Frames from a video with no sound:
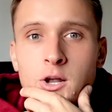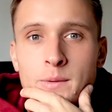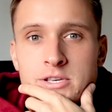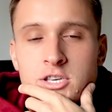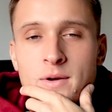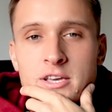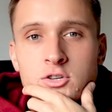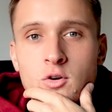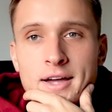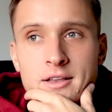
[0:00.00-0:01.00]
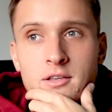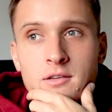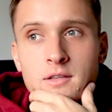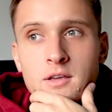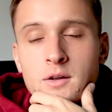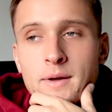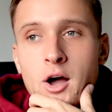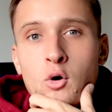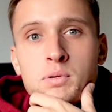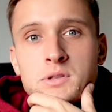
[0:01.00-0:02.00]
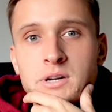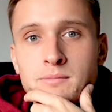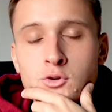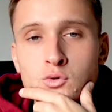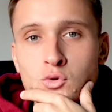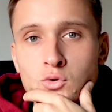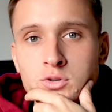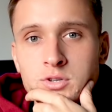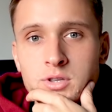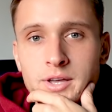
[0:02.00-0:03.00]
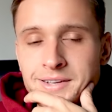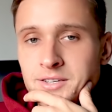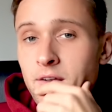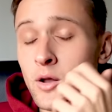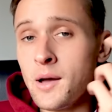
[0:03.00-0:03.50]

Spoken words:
know, it's so exciting that, you know, it opens up new doors to things, you know,